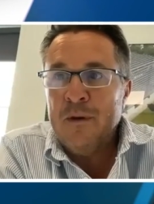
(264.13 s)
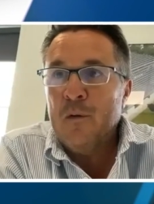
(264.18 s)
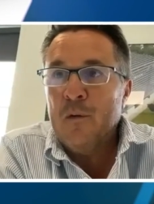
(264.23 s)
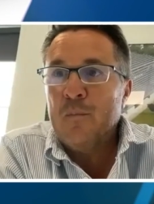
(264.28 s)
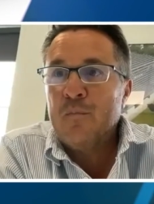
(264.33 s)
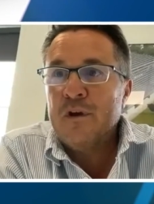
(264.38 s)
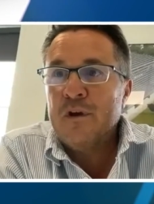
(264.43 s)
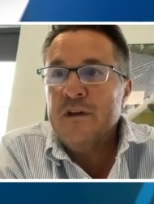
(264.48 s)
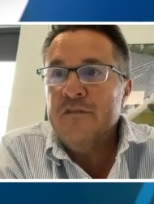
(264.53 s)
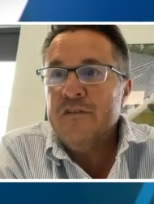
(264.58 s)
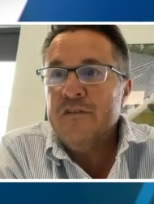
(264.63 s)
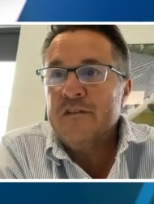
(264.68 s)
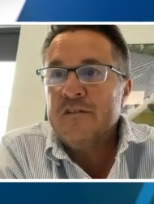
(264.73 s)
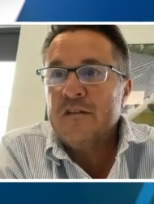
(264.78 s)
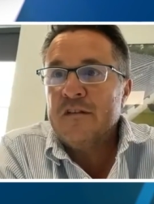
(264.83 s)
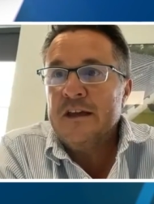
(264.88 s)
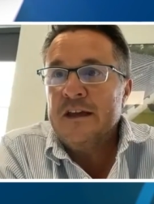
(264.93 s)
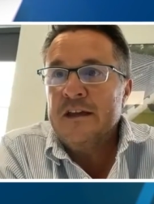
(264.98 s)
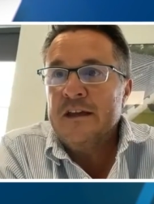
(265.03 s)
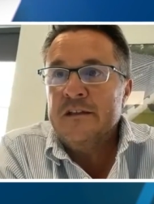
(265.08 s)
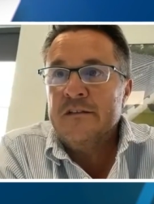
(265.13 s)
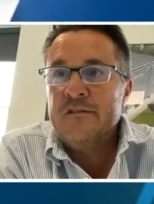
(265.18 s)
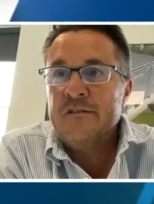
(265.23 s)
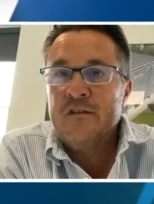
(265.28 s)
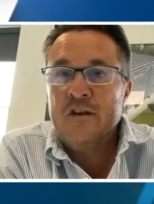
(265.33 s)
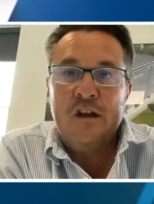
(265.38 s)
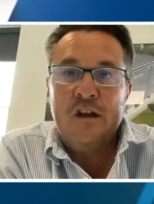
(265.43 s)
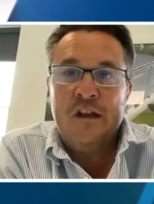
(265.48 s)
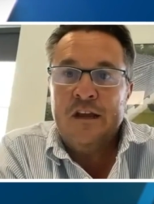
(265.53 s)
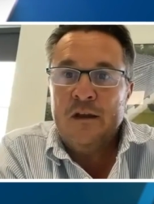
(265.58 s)
built previously, and
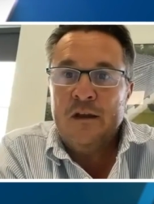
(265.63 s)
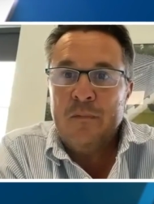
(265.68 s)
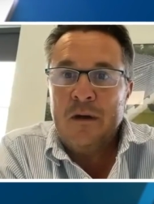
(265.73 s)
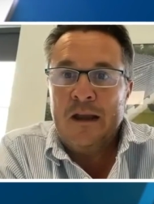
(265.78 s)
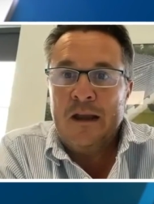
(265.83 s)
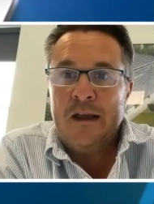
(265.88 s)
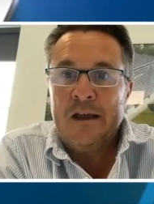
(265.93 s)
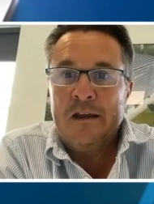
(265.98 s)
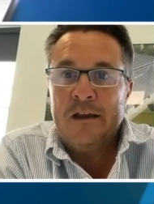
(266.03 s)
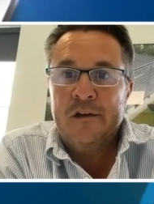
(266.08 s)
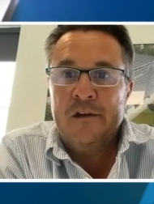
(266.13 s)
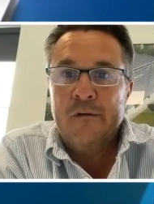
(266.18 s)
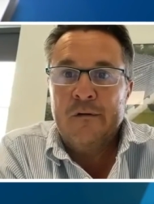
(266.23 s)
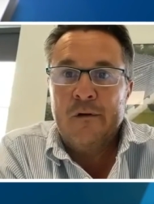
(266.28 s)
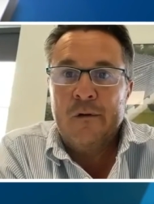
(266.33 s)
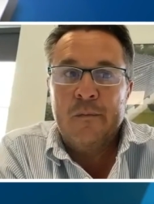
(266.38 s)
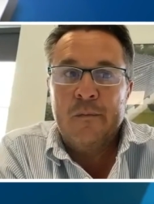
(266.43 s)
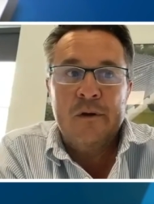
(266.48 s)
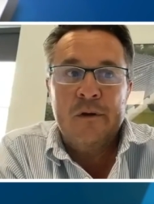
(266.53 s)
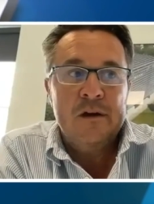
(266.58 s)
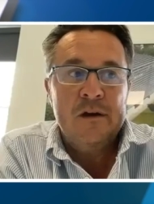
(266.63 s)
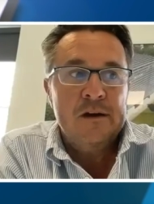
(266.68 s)
certainly in mainland Europe.